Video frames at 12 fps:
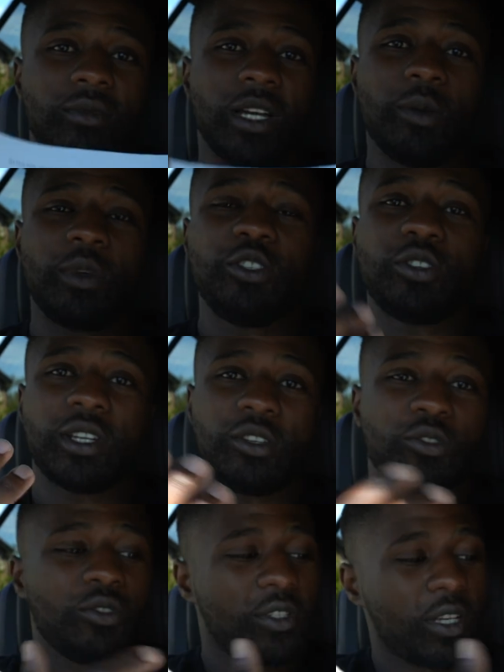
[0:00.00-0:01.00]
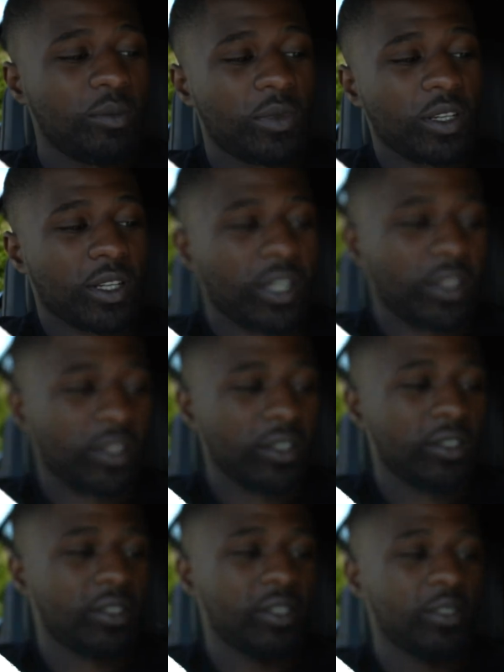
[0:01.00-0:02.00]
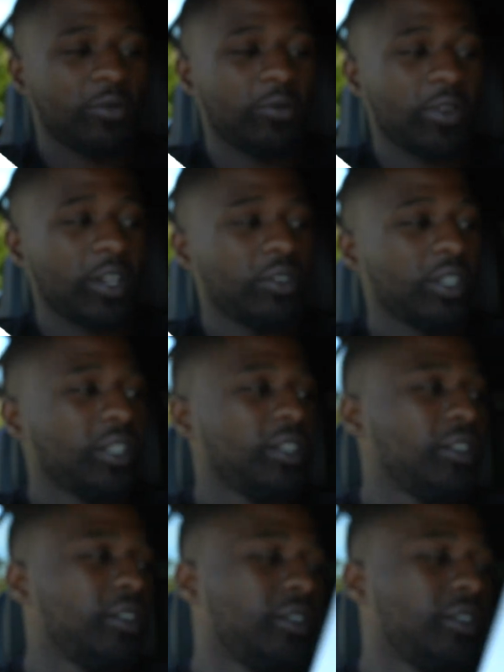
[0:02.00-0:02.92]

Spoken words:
I mean, you can do something like this. It's very